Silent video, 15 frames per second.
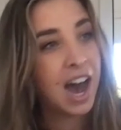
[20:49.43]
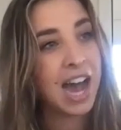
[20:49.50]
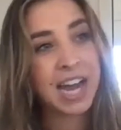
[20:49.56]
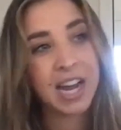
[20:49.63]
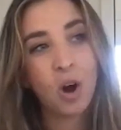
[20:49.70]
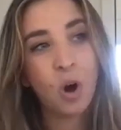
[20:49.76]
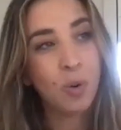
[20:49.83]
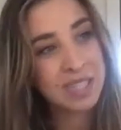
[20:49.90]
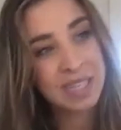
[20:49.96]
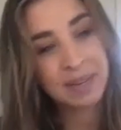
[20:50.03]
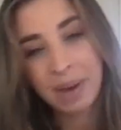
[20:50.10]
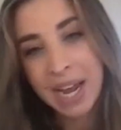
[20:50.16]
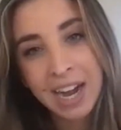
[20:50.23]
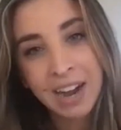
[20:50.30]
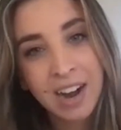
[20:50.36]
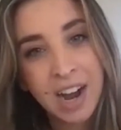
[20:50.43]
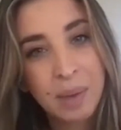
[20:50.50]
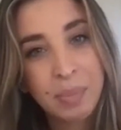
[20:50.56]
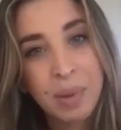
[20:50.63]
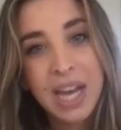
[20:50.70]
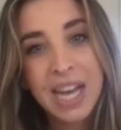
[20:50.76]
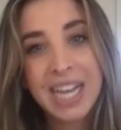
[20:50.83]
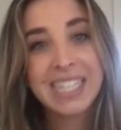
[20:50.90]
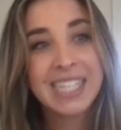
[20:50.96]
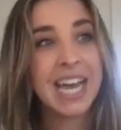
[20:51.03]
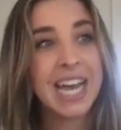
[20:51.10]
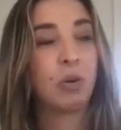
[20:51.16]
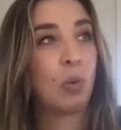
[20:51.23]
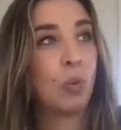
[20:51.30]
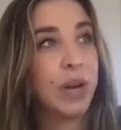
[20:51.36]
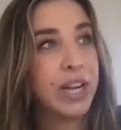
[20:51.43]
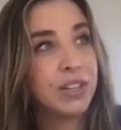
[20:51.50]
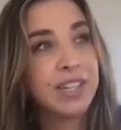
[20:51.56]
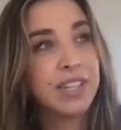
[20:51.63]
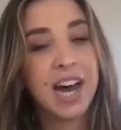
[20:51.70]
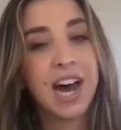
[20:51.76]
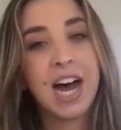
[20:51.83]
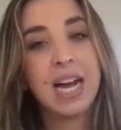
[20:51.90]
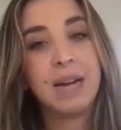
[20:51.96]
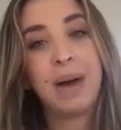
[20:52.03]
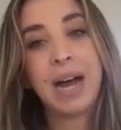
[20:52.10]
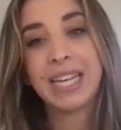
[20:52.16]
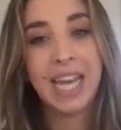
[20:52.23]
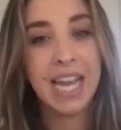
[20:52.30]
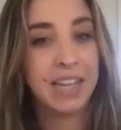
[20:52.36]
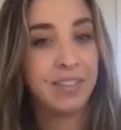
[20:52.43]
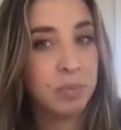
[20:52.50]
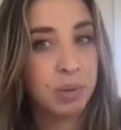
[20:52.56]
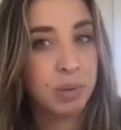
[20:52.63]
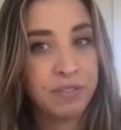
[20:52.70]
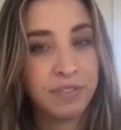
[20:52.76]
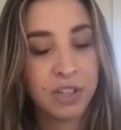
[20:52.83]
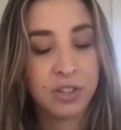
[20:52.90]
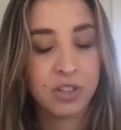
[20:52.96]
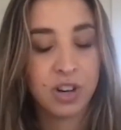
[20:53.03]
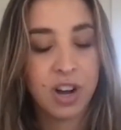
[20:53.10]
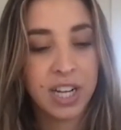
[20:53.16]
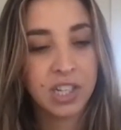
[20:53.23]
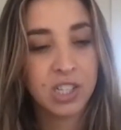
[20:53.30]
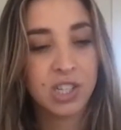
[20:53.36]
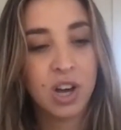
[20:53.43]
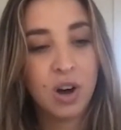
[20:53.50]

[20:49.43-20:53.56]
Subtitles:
I always have my hair up. It's like real time. I can't even put a filter on it.